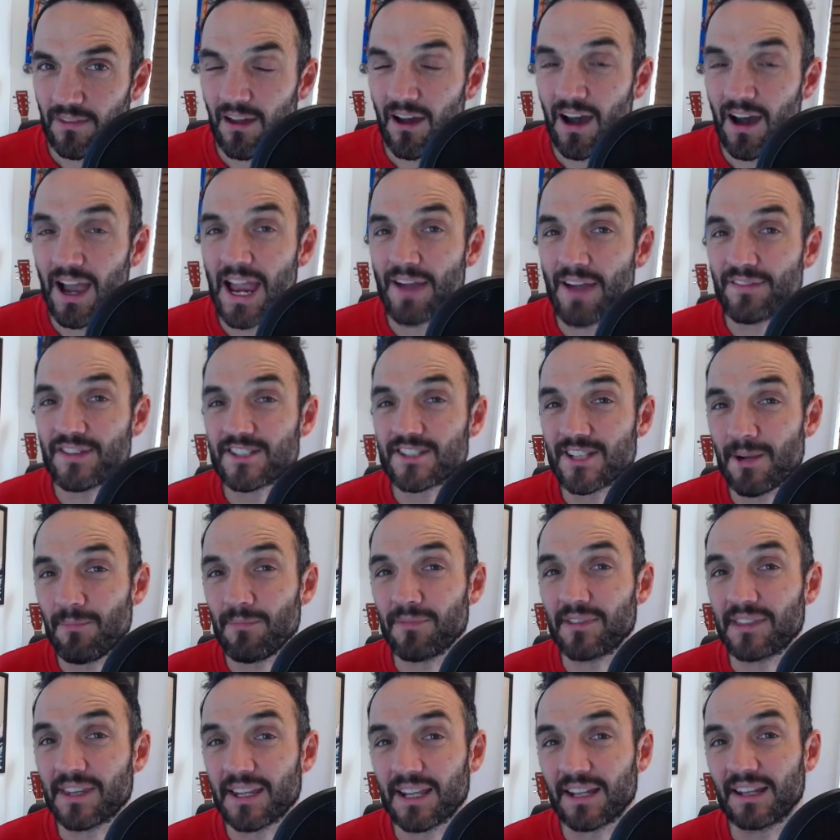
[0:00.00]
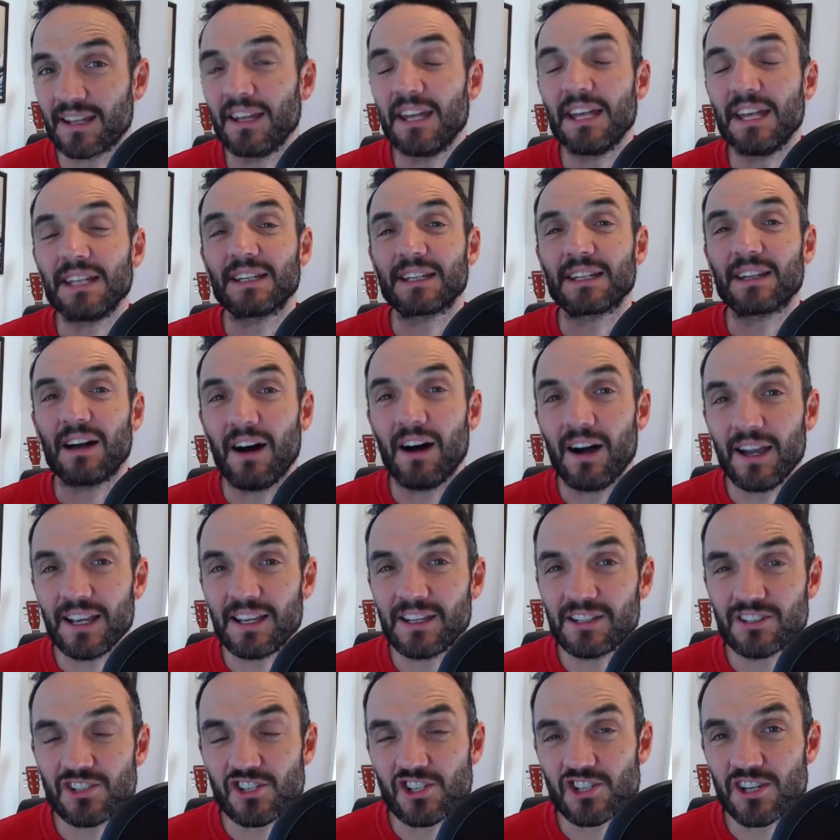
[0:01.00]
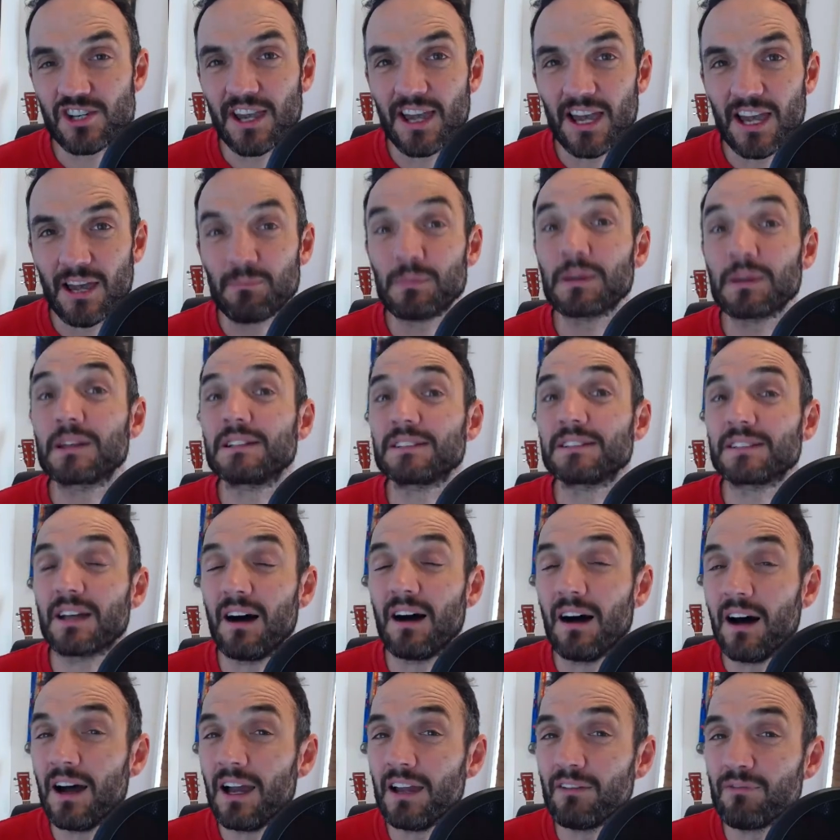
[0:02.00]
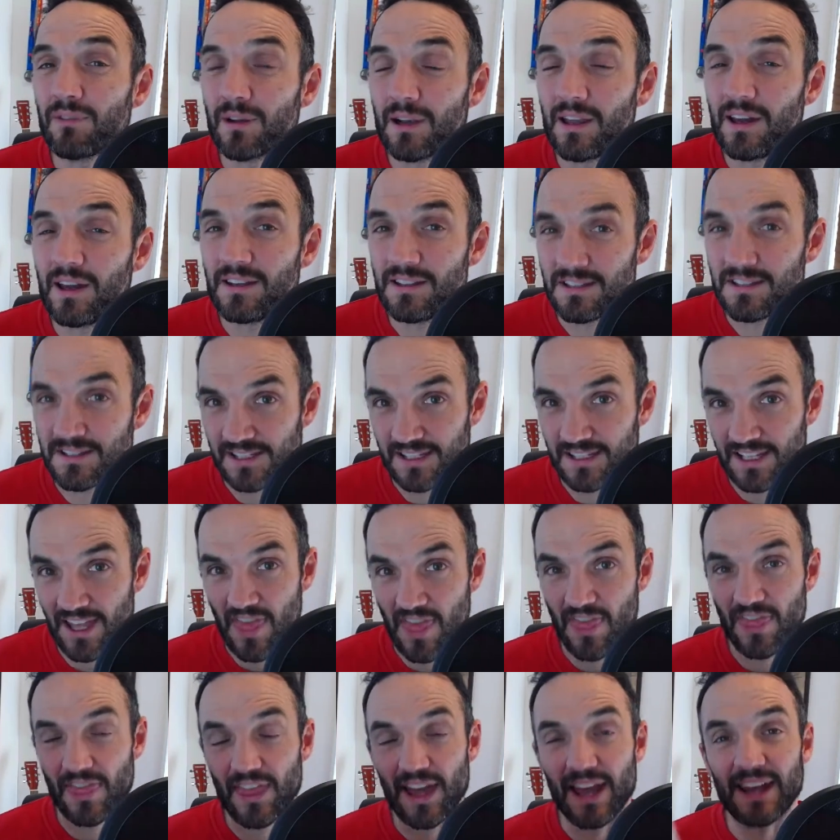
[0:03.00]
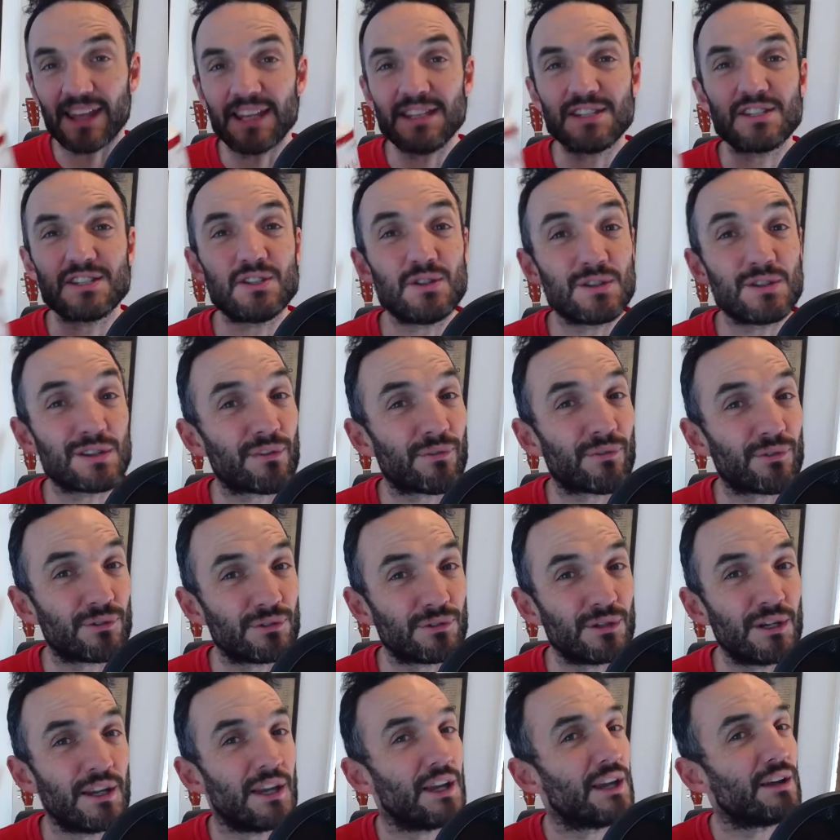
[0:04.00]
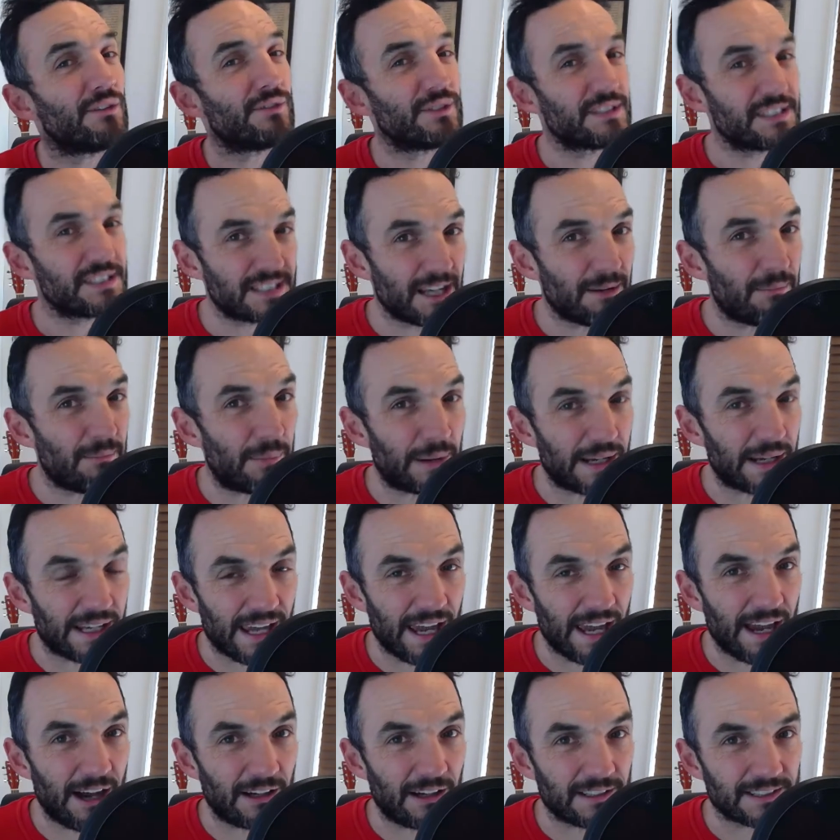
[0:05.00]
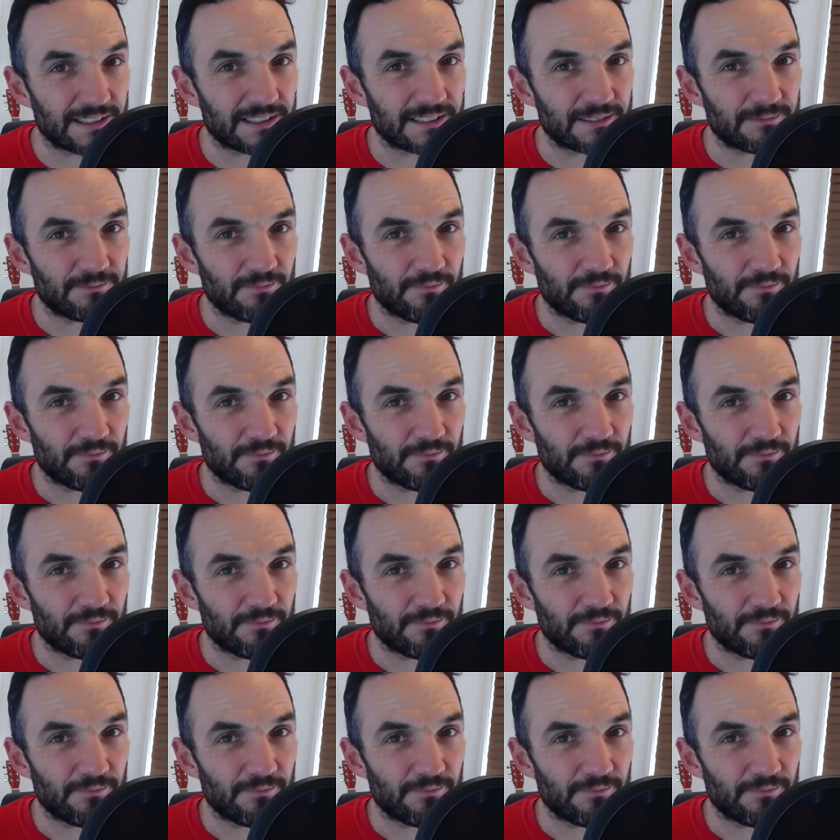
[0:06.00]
I have something that I can share because I've learned it, and that is useful for somebody else.